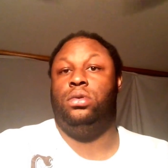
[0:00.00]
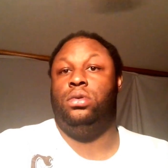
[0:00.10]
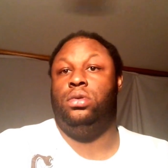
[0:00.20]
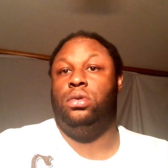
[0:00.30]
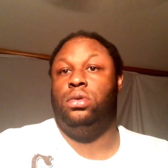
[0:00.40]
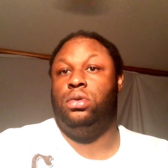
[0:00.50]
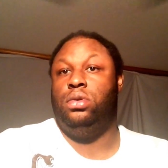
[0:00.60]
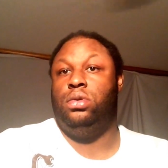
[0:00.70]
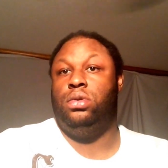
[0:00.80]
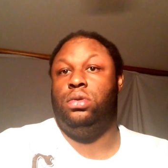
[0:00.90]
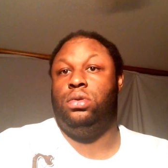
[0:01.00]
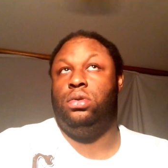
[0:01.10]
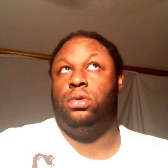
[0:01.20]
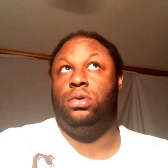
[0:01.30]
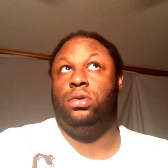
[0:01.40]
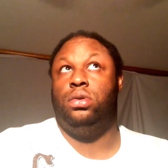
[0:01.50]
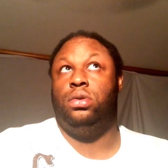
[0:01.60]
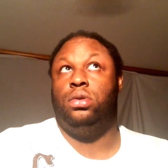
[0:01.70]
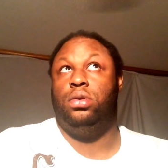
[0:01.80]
(silence)